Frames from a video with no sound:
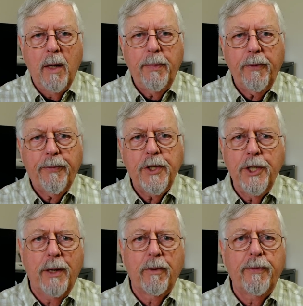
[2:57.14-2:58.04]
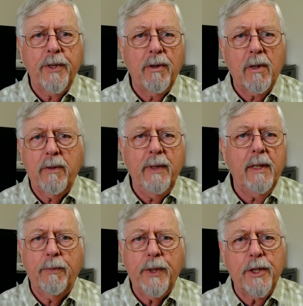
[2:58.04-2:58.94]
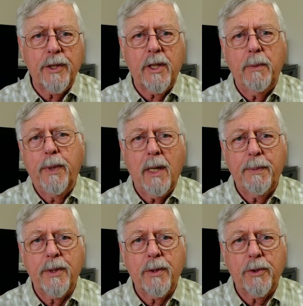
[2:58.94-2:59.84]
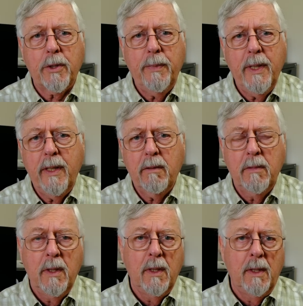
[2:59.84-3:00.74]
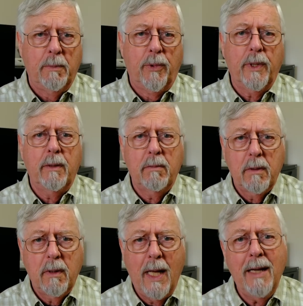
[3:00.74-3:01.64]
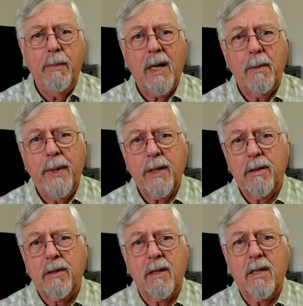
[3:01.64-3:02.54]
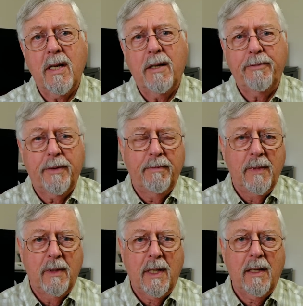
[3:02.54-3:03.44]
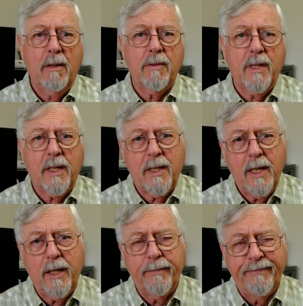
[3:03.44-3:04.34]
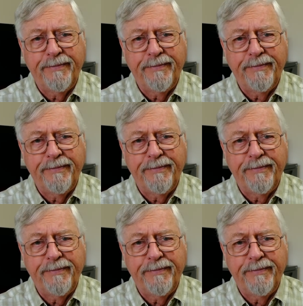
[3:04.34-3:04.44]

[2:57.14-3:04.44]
But for general photography that we're just going to put up on social media, boy, 8 megapixels is enough, let alone 16.